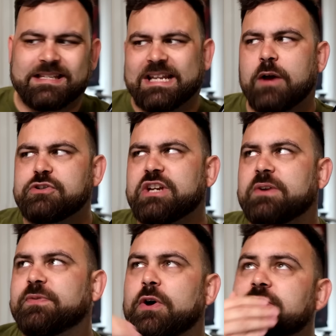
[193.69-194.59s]
This allows you to
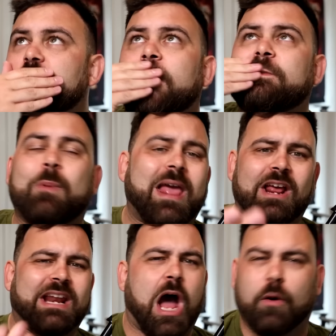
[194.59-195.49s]
get first turn if you're playing
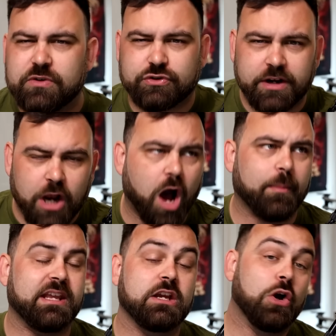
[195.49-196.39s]
like an Alpha Strike
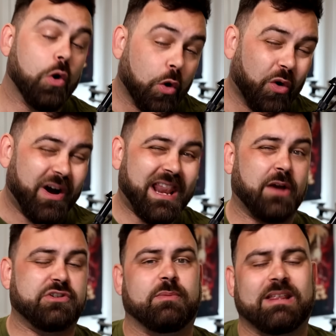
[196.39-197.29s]
army, or it
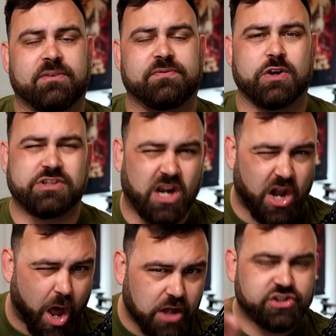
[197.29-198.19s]
allows you to make that first
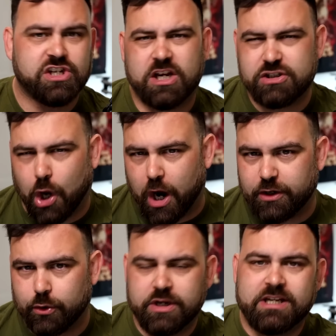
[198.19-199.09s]
clutch
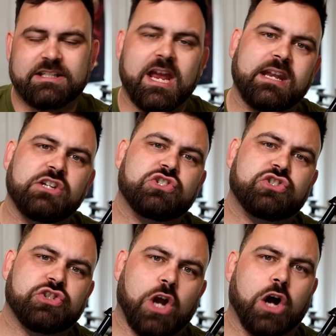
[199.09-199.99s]
nine or ten
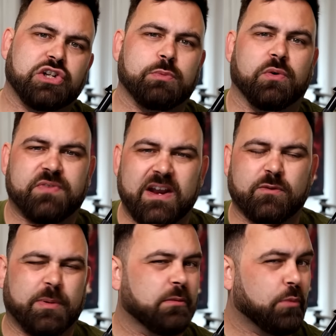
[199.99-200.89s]
inch charge more
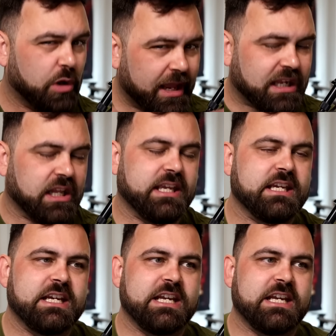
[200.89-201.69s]
favorably or more likely.